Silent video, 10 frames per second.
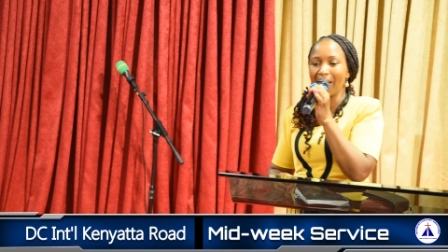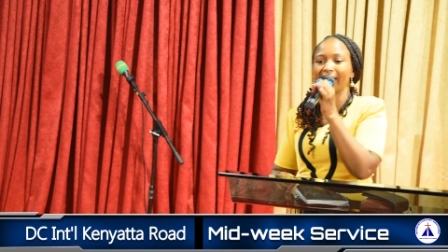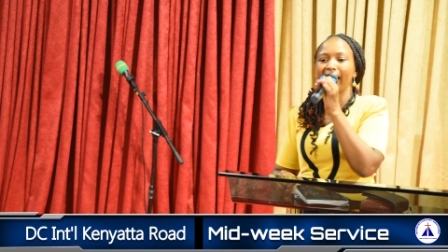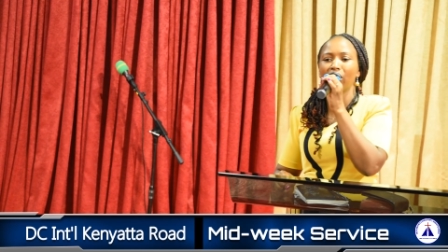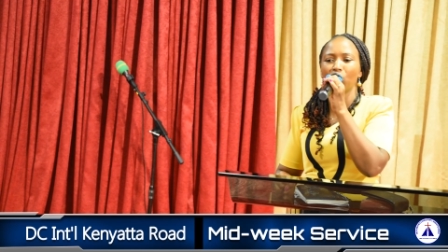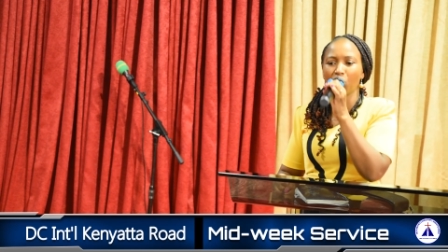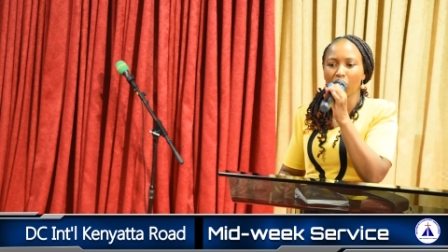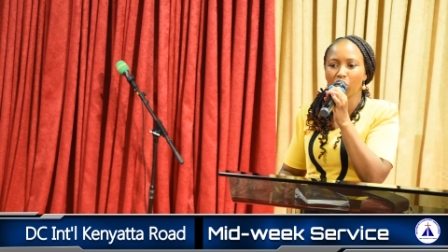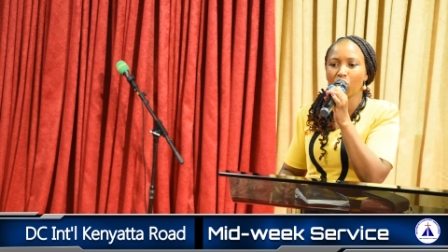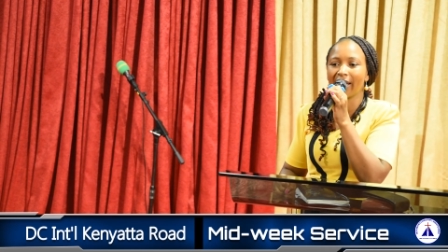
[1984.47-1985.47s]
but I
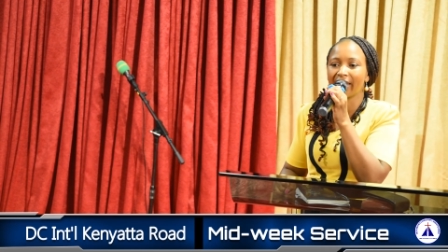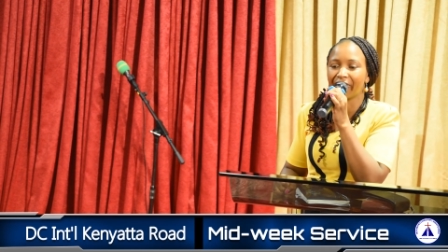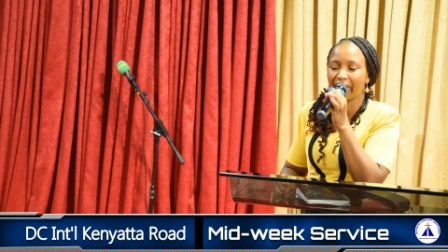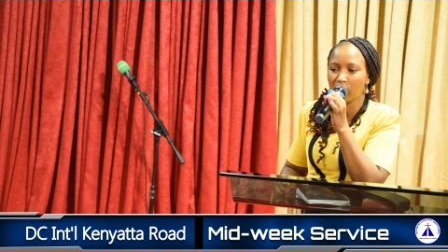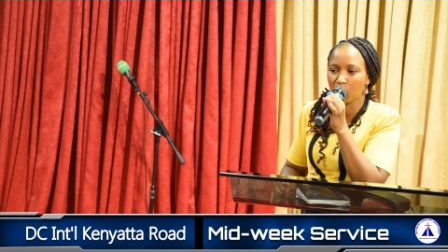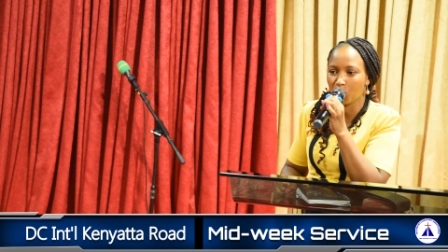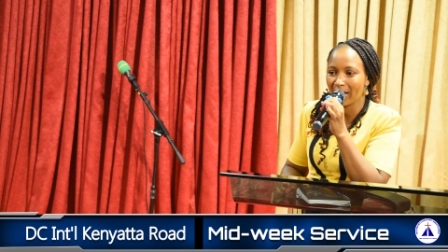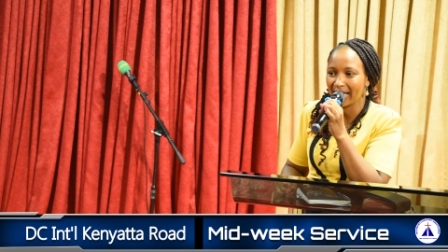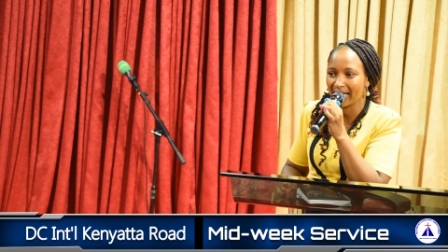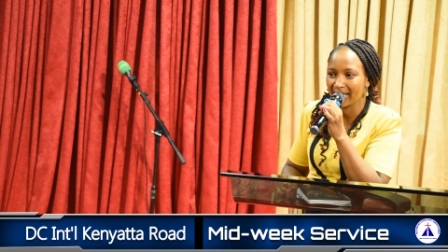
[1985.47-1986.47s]
know you are the final
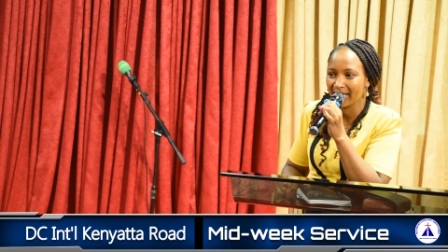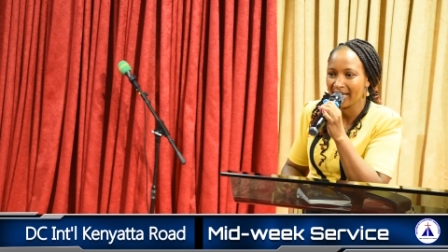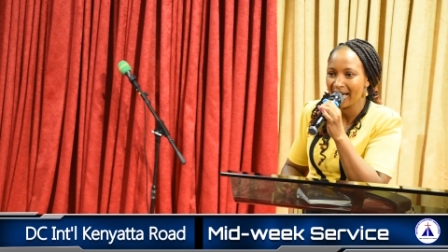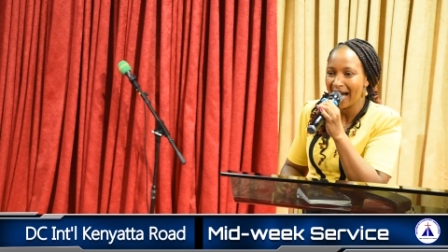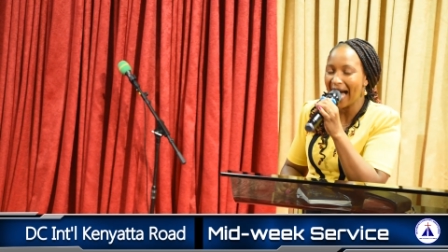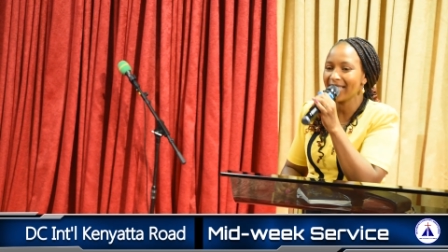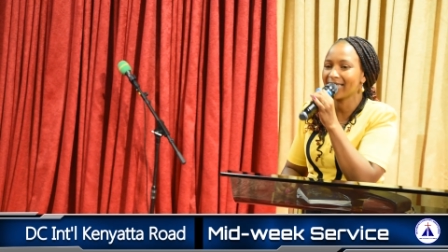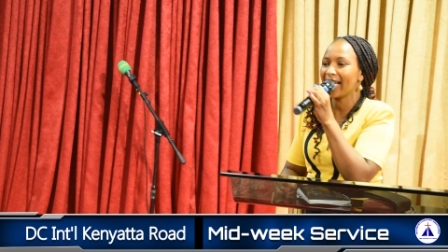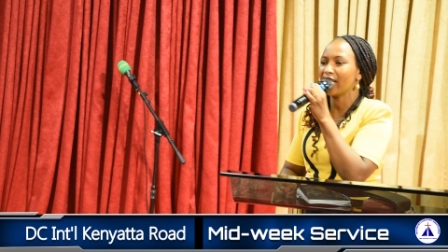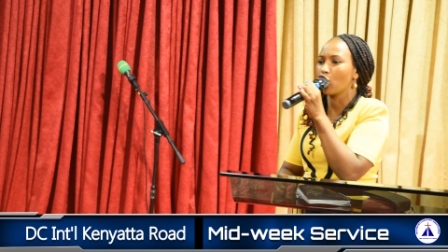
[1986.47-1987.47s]
word. I
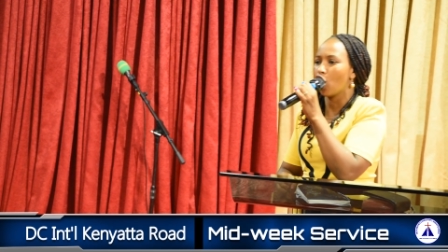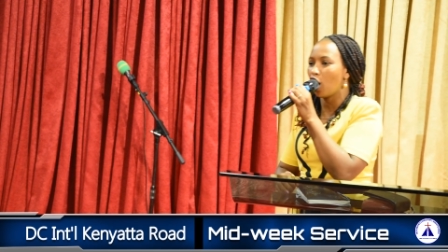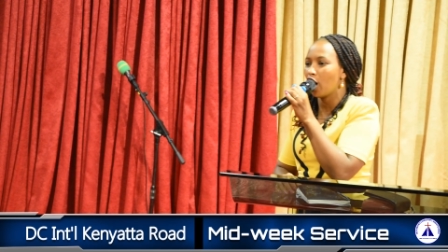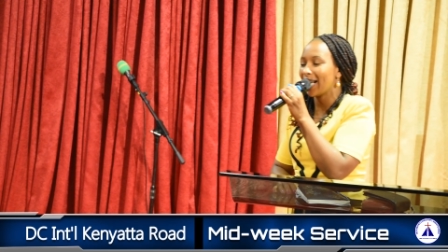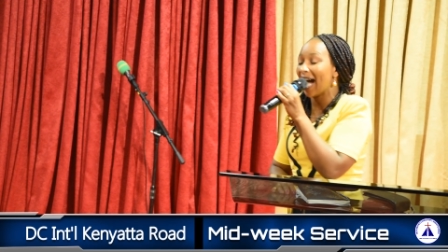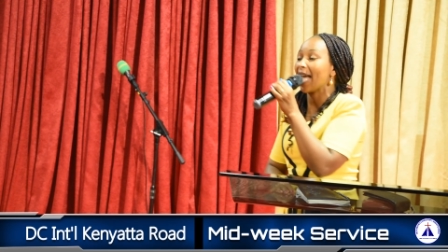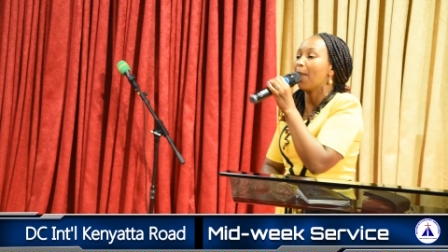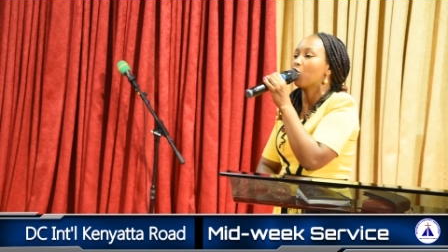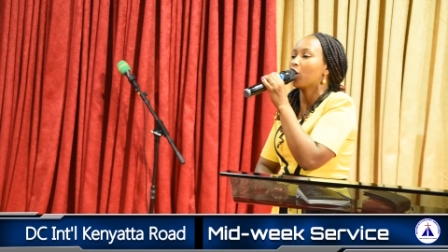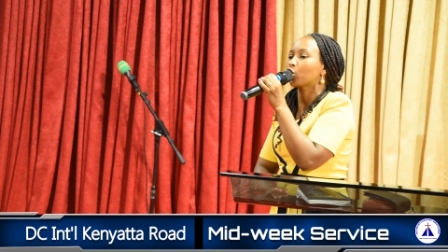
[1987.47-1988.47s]
said, God, I
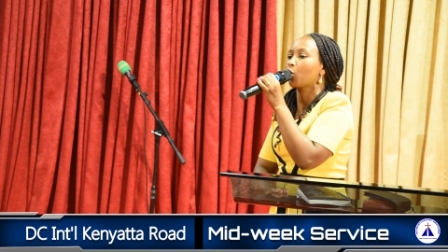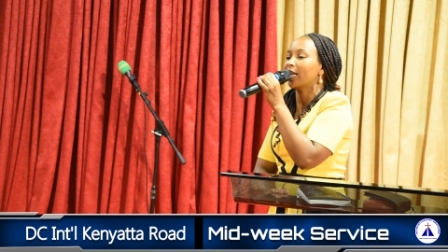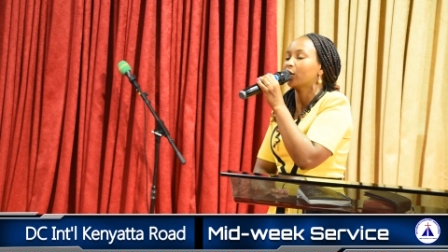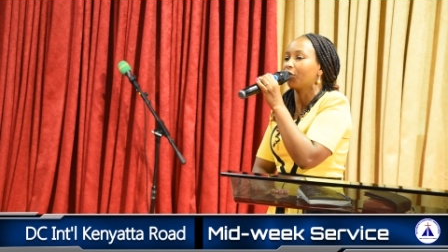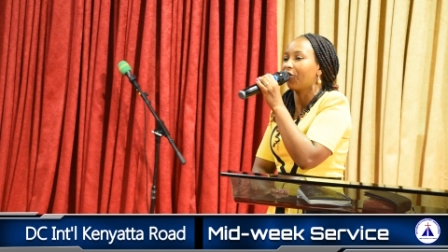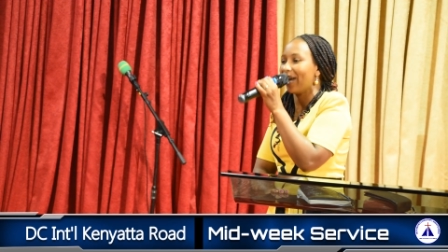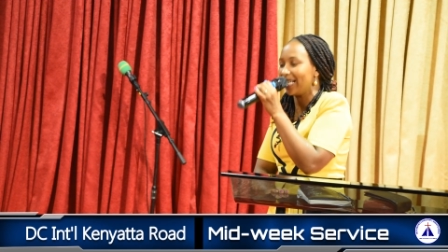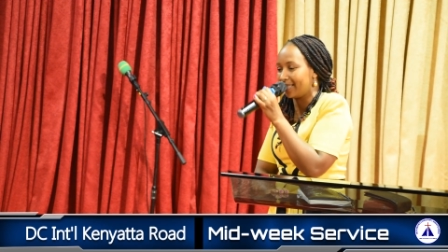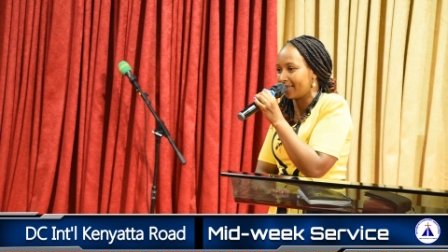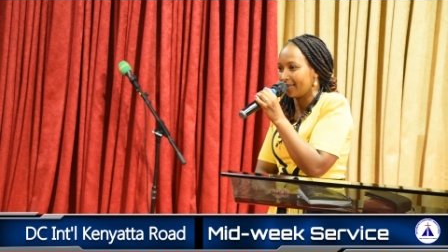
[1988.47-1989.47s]
am not going to
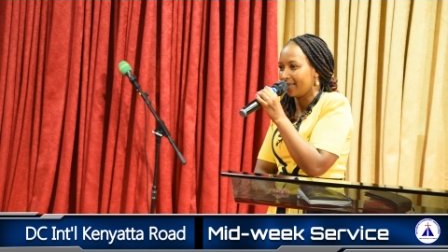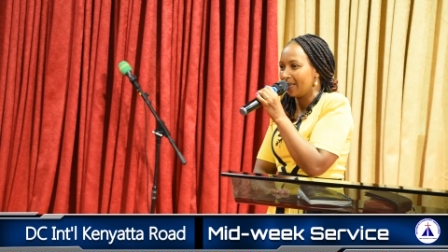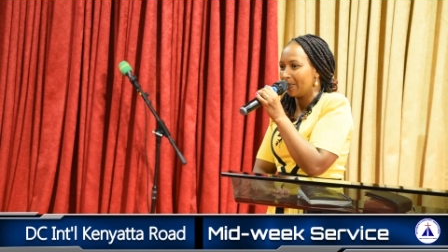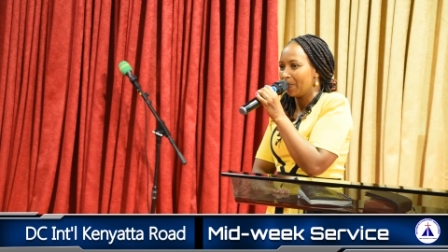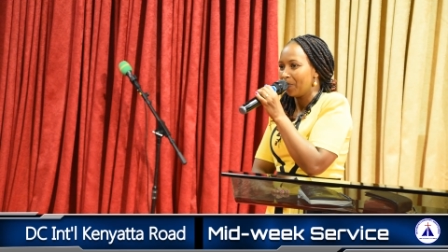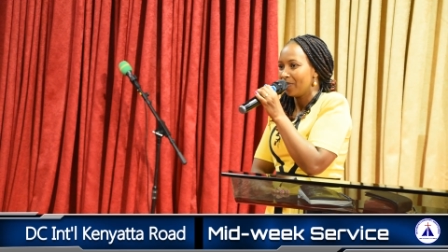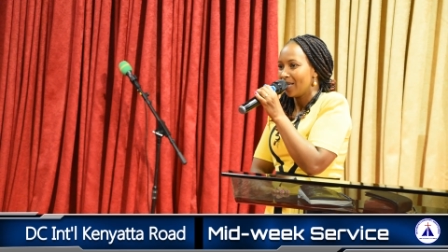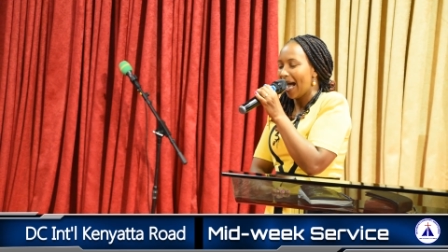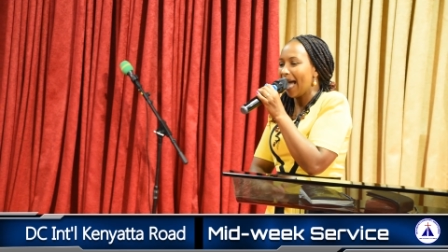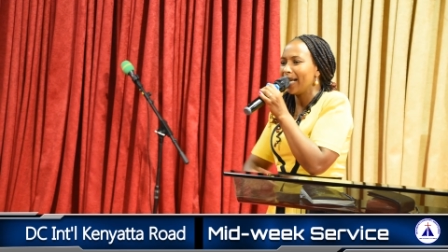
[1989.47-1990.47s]
fight.
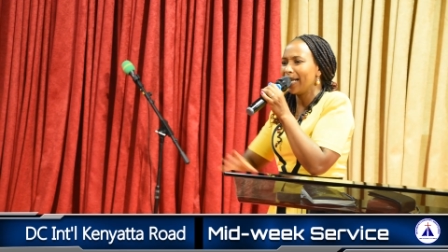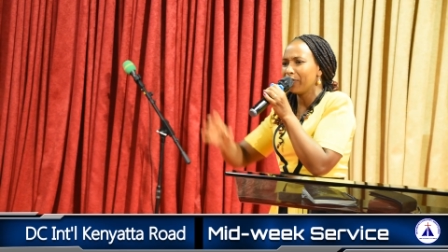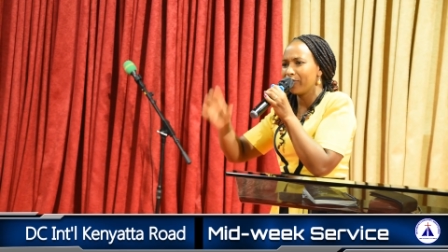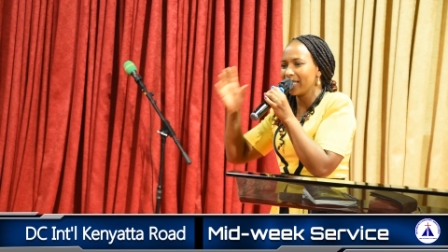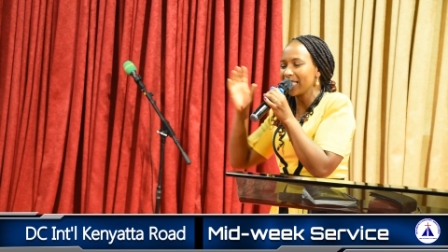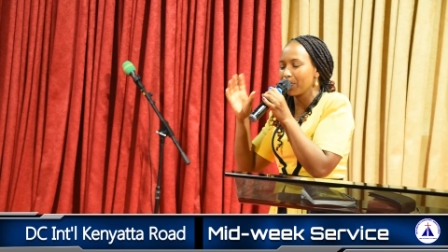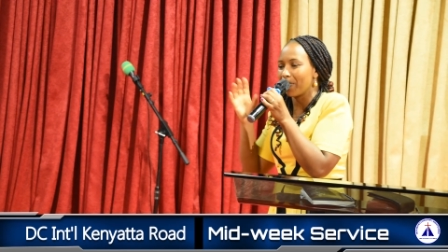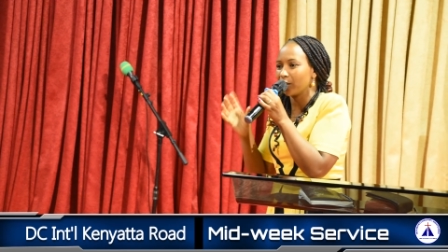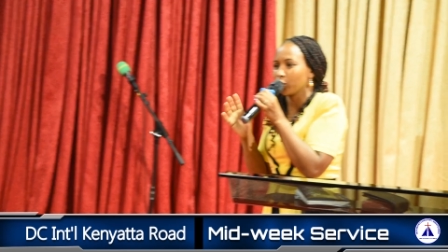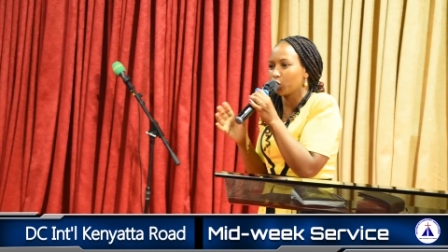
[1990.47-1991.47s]
I leave this
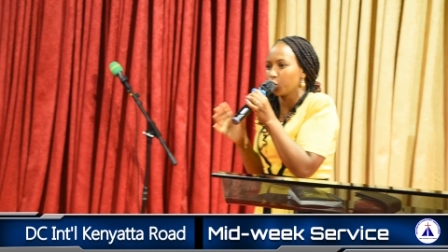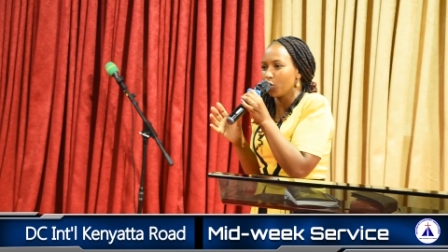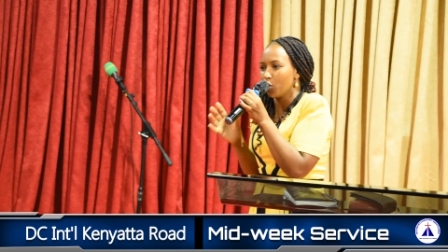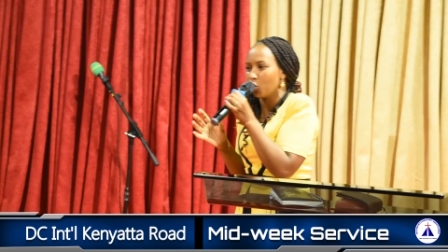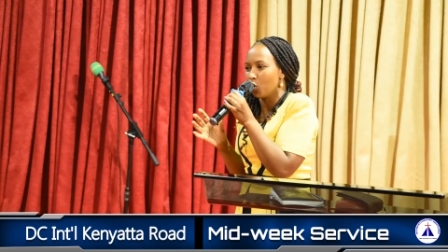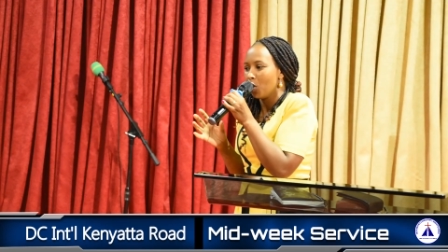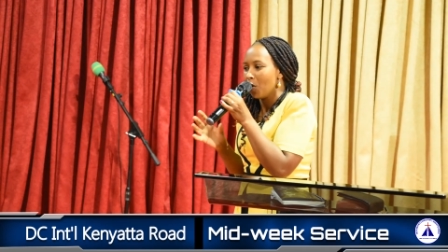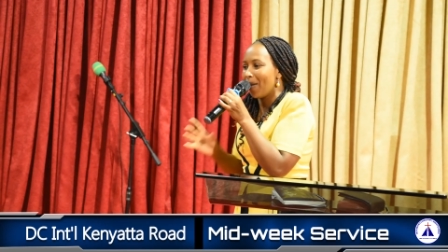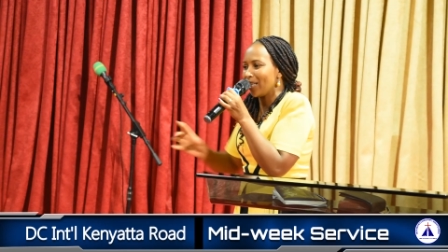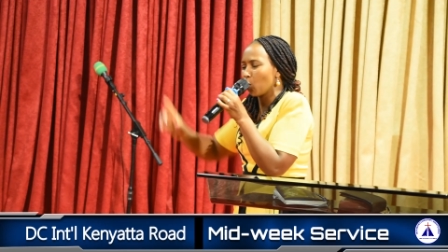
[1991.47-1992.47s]
battle to you.
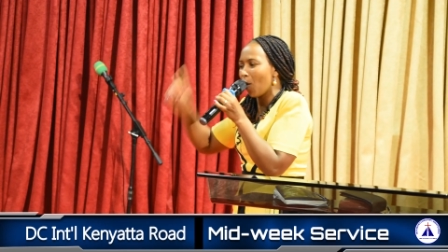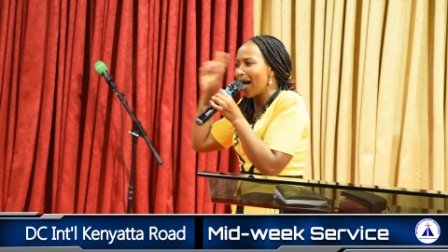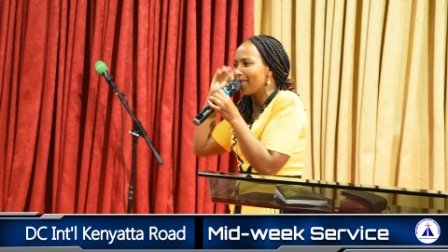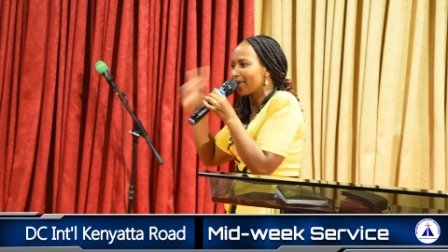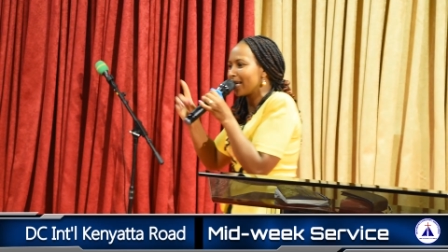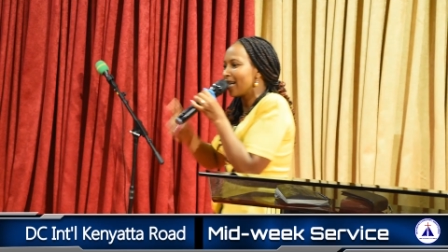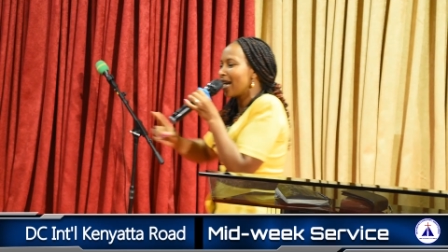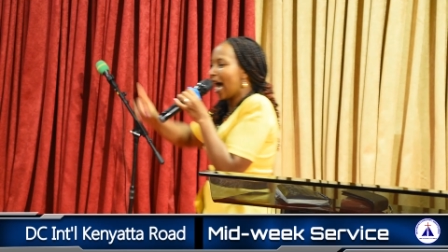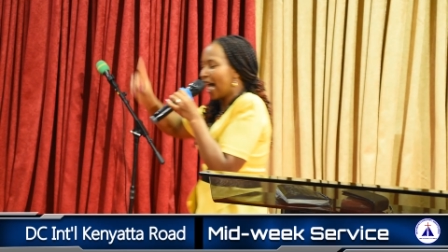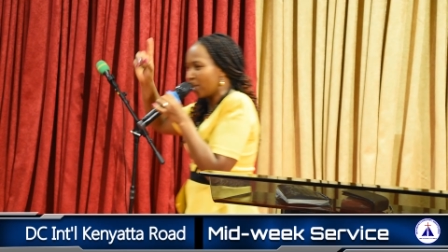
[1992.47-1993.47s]
But one thing
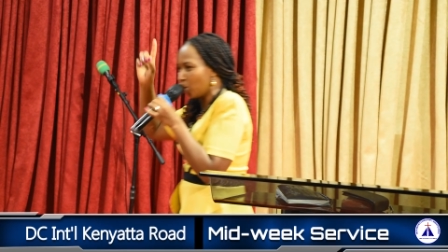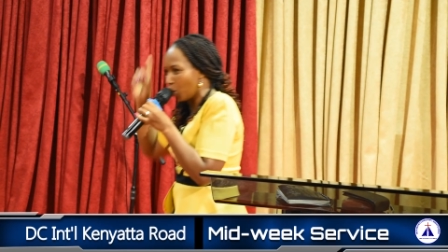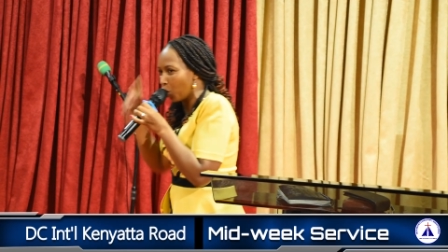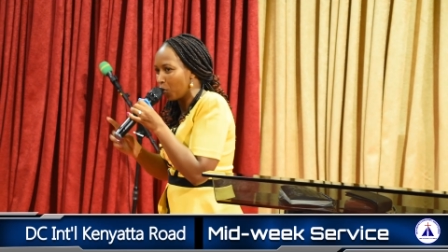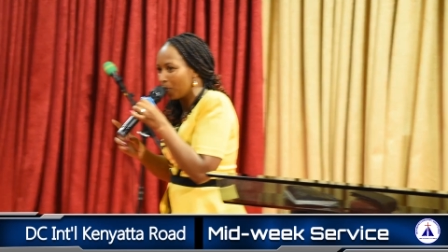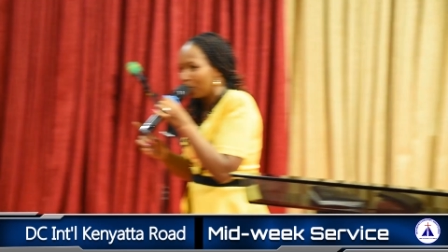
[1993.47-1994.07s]
I know